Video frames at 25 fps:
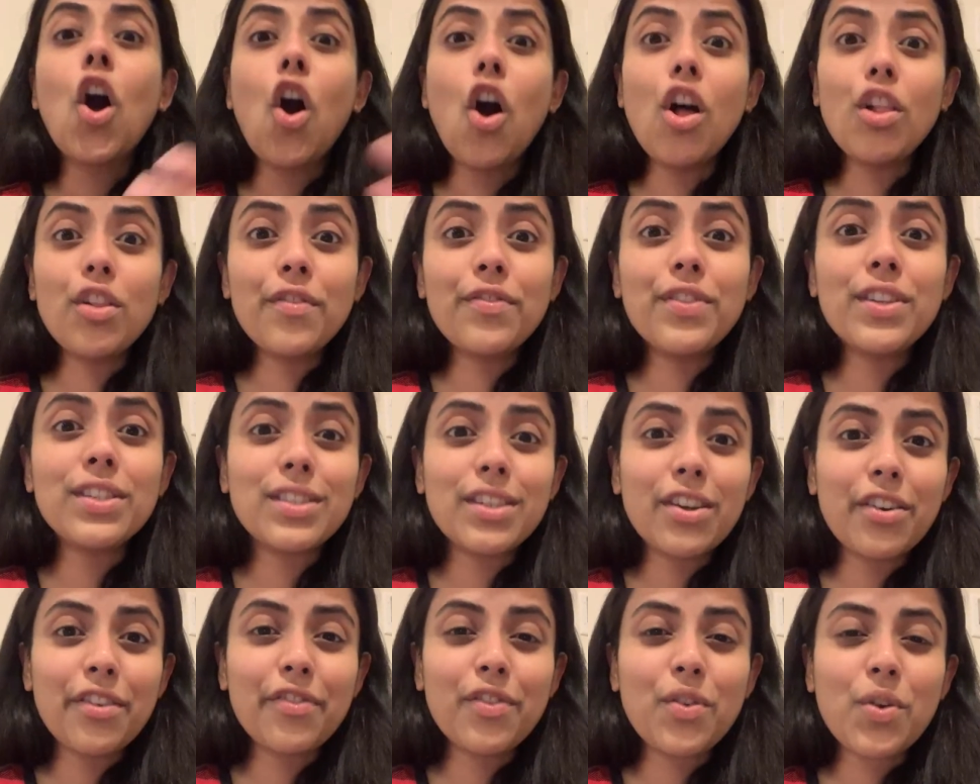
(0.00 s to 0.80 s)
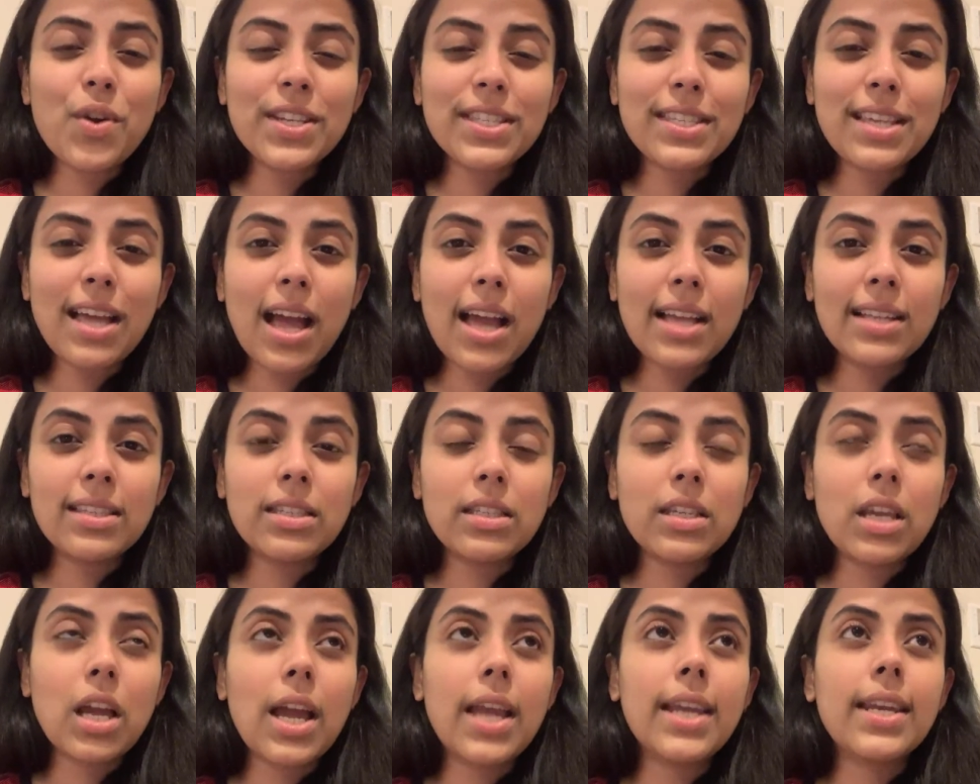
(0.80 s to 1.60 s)
All of this are, of course,
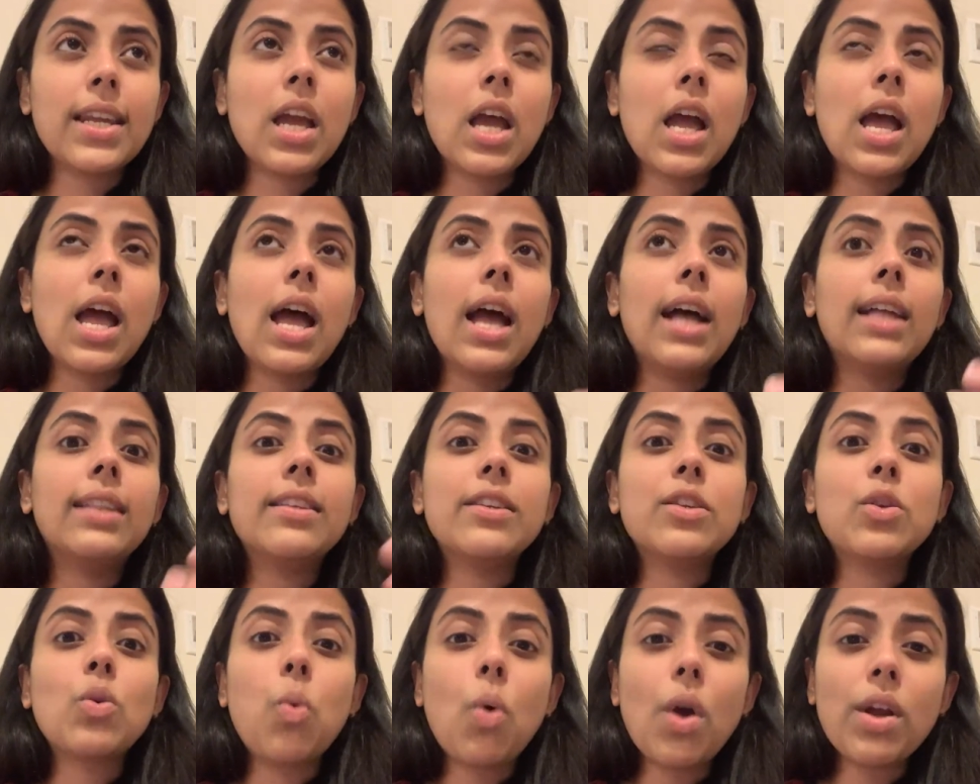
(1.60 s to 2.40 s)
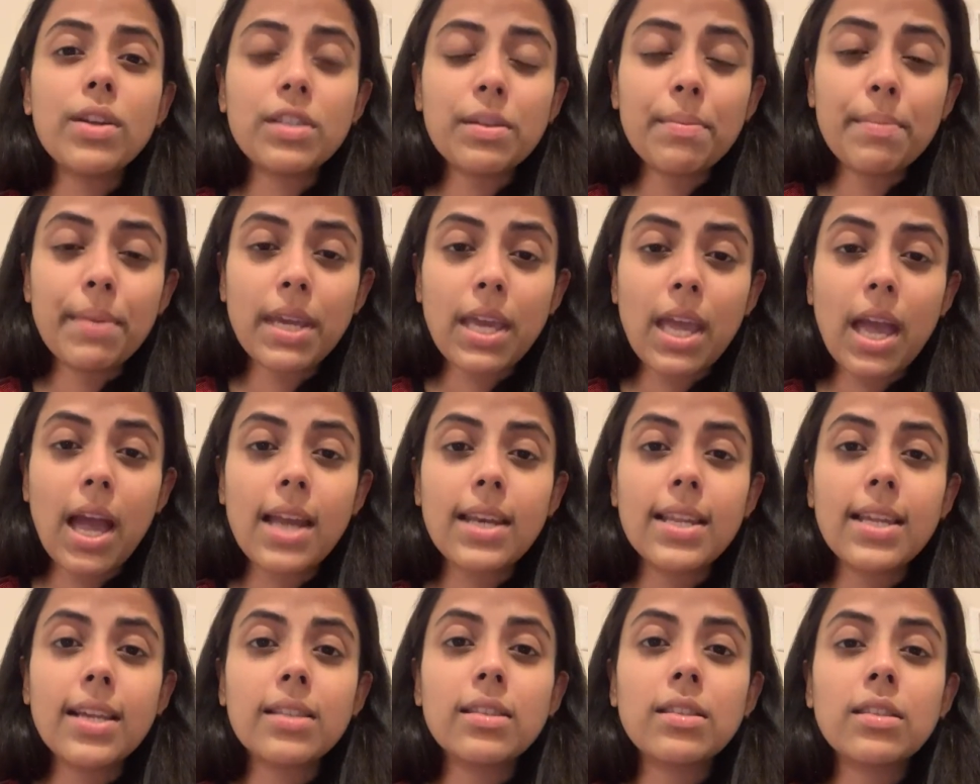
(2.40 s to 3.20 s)
Einstein. And then quantum
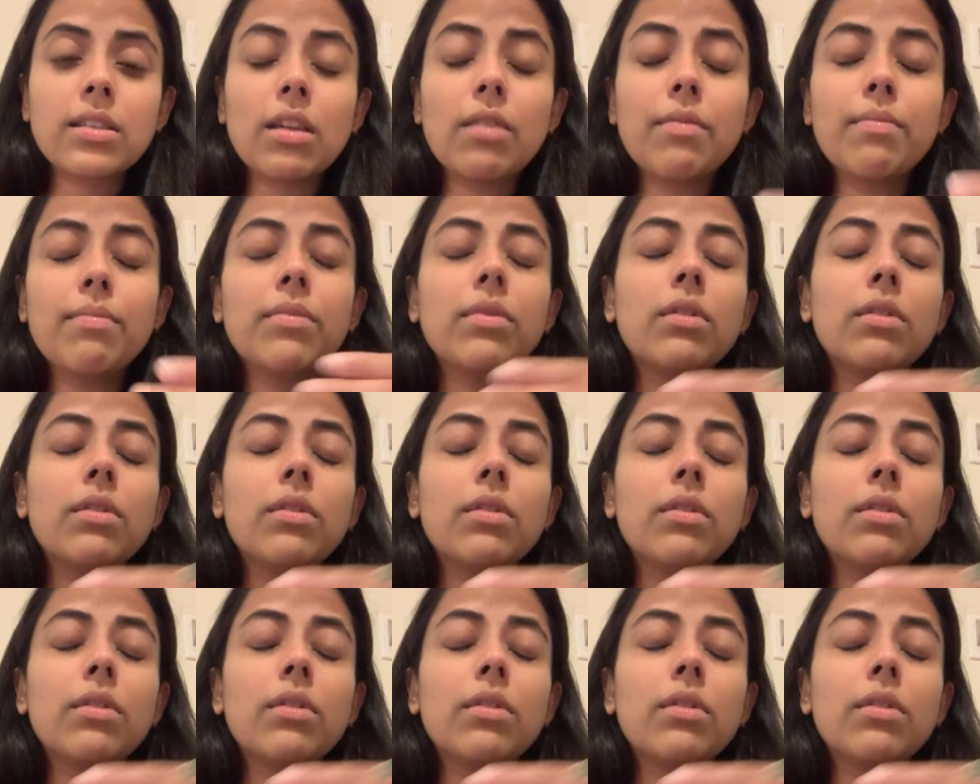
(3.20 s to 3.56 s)
mechanics